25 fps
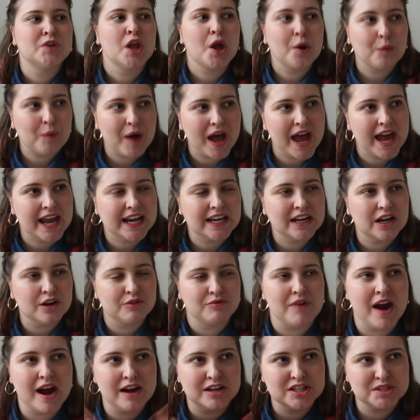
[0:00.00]
when
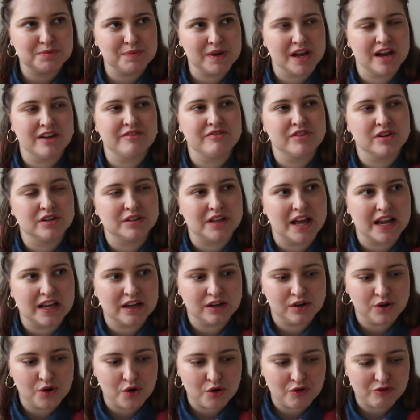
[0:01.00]
around me I feel like
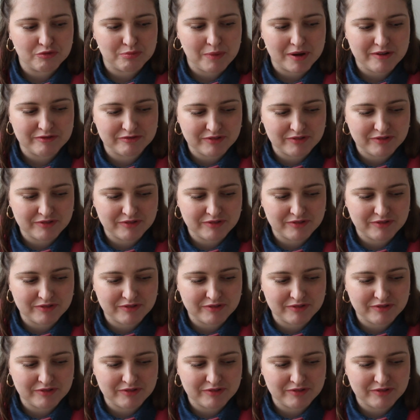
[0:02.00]
a lot of my